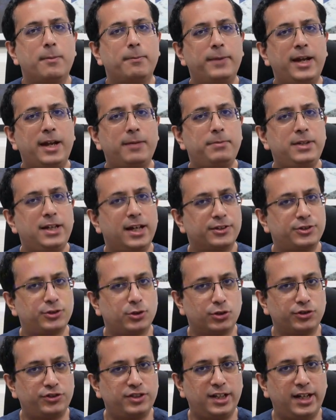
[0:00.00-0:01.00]
may be
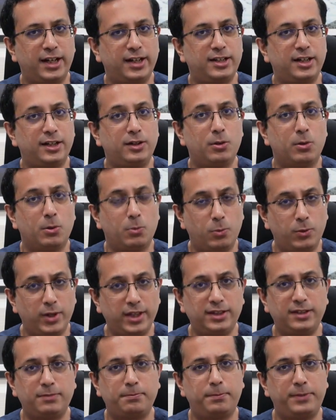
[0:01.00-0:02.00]
associated
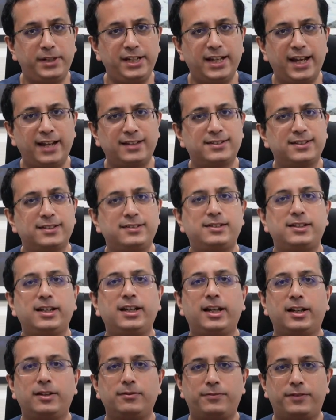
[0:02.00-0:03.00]
with
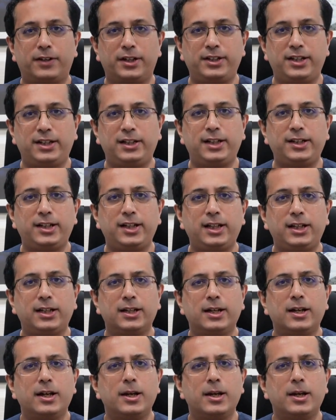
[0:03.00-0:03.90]
pre-existing infertility